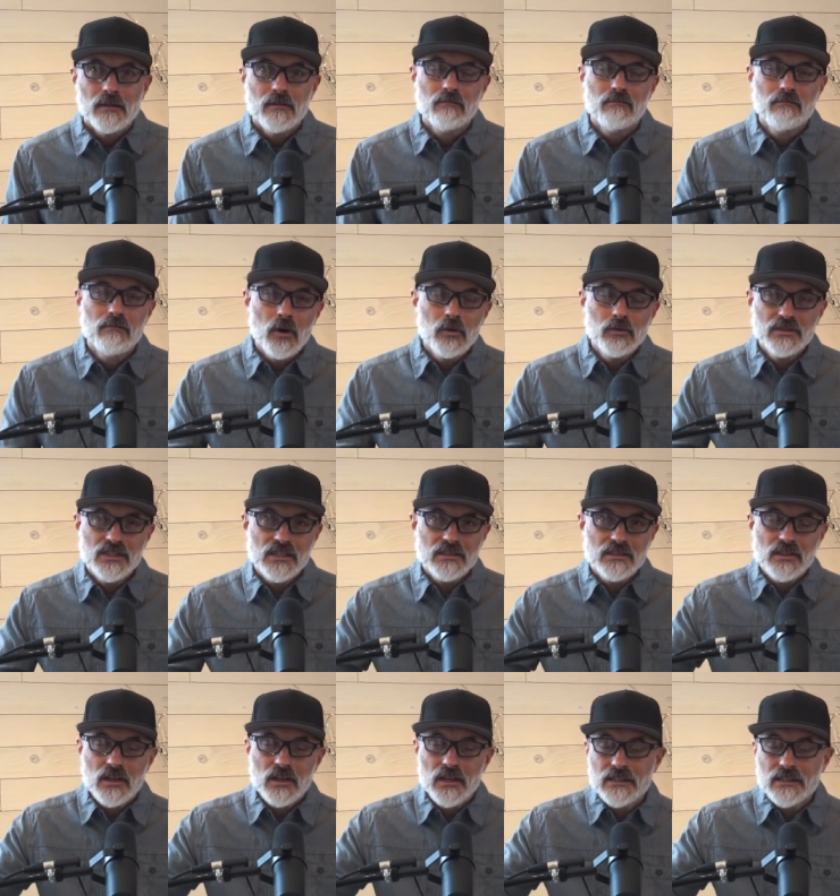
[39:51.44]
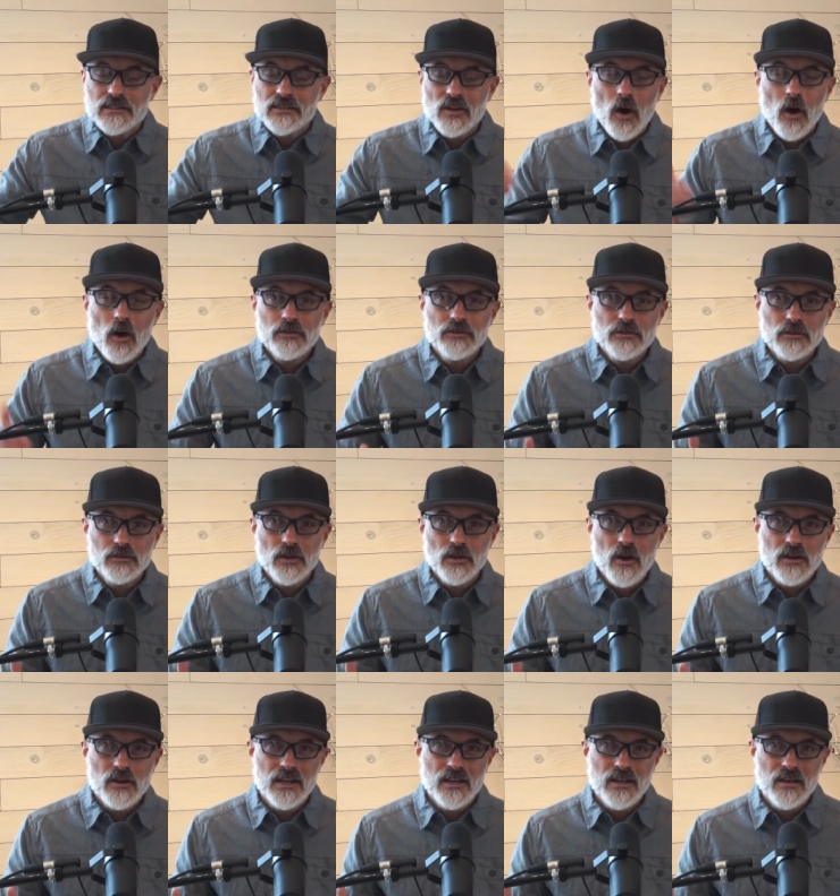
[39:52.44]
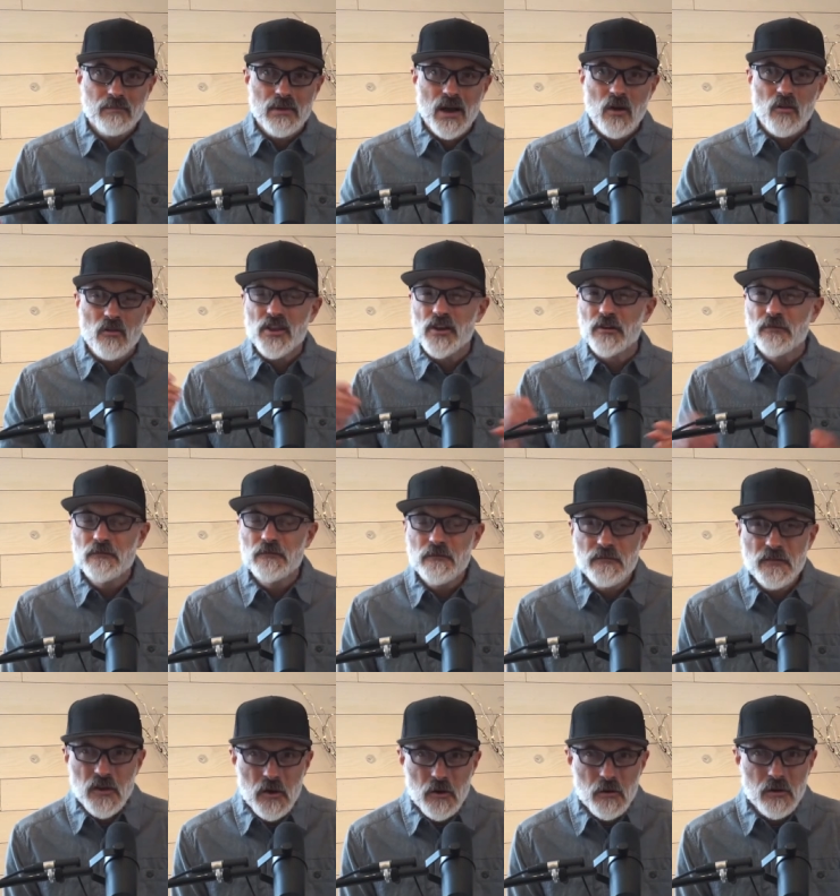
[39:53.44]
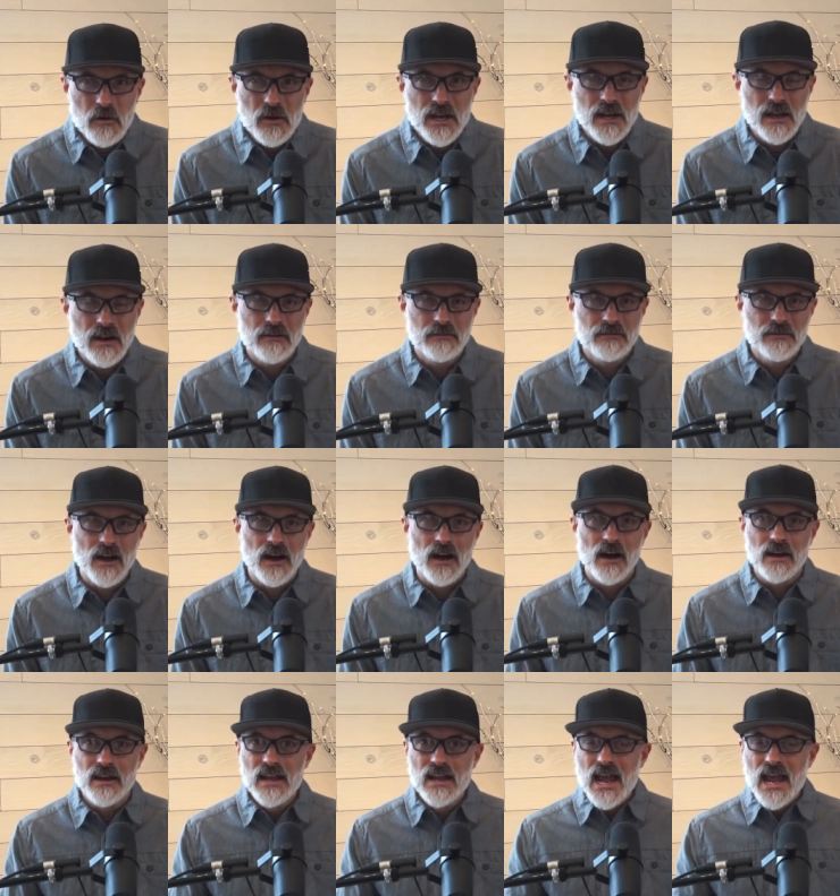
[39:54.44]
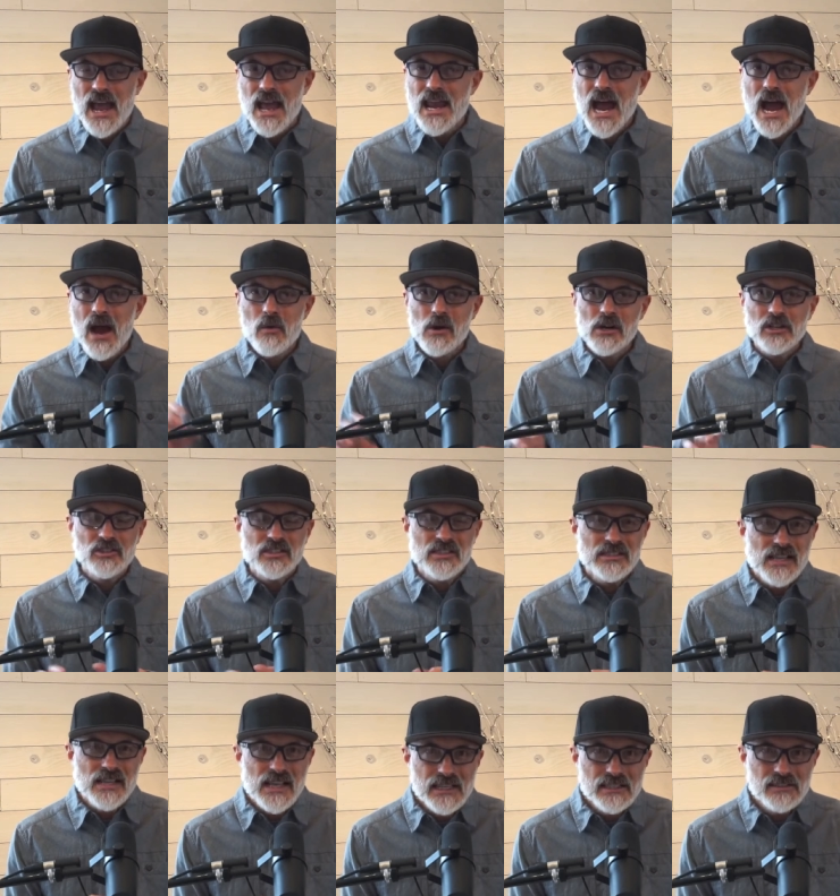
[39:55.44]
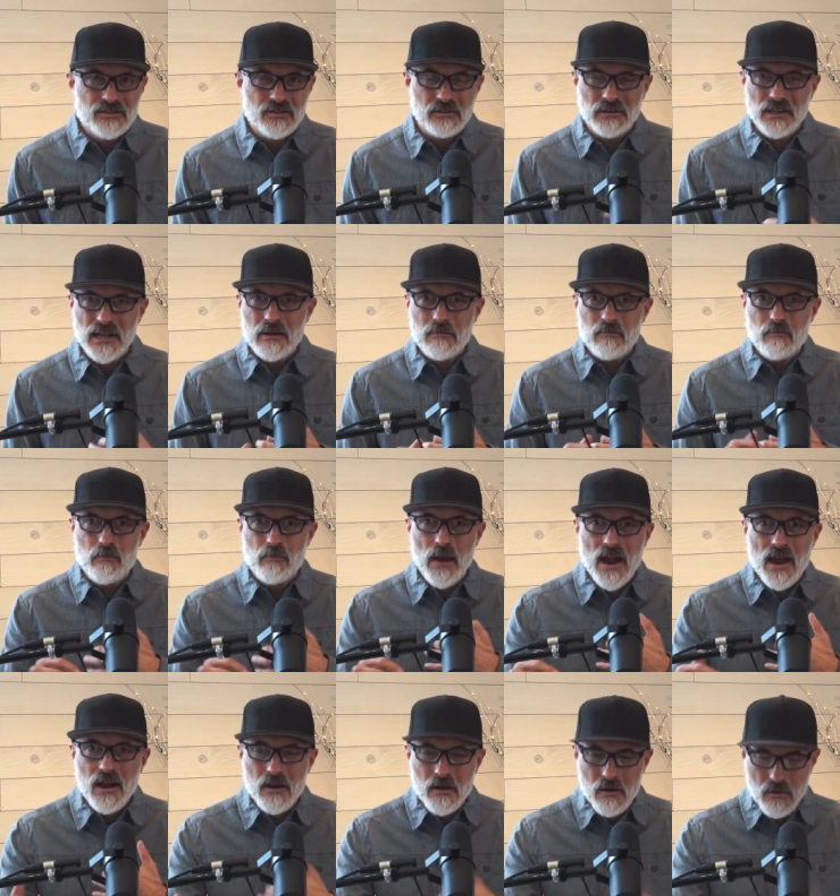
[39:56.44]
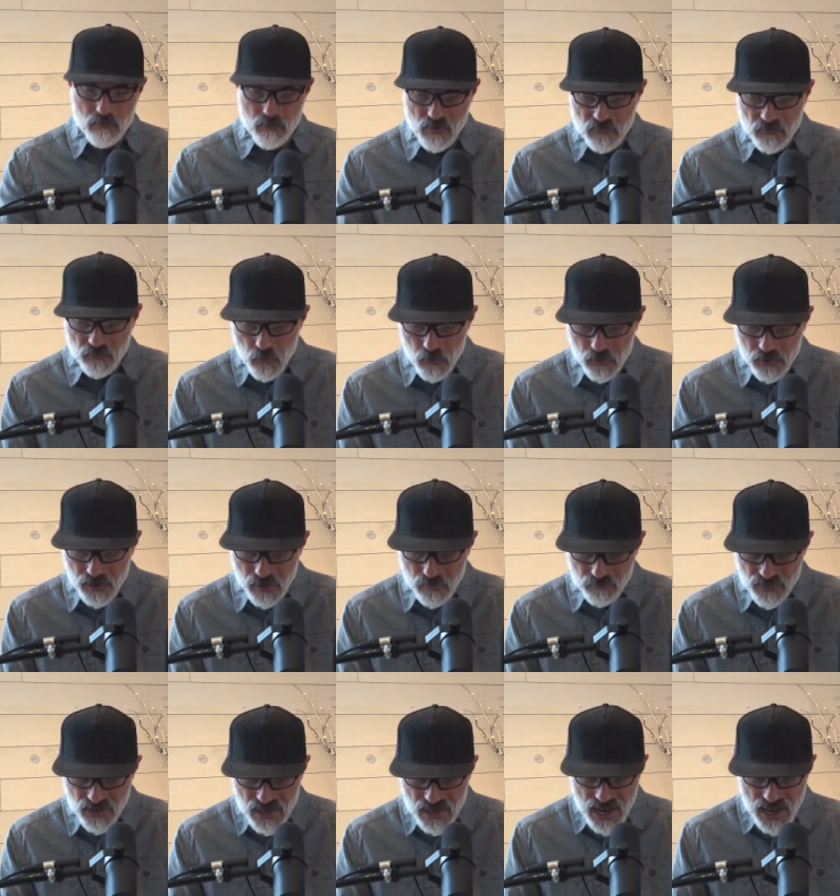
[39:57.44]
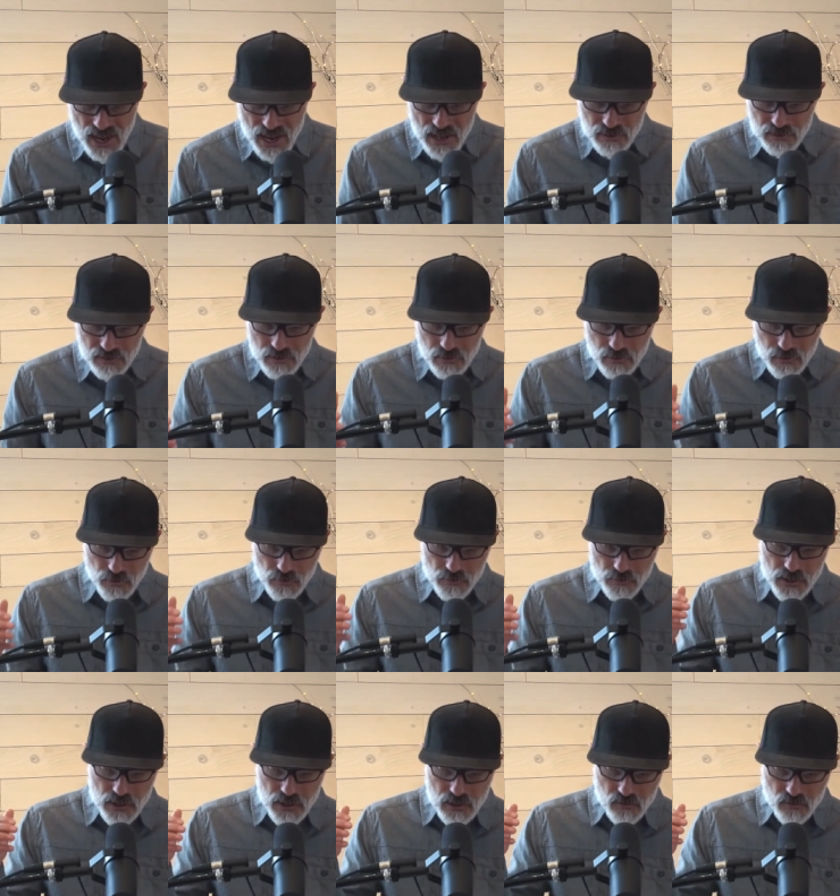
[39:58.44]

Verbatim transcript: Moses is also talking about the fury of God and how our sins are laid bare before him and the,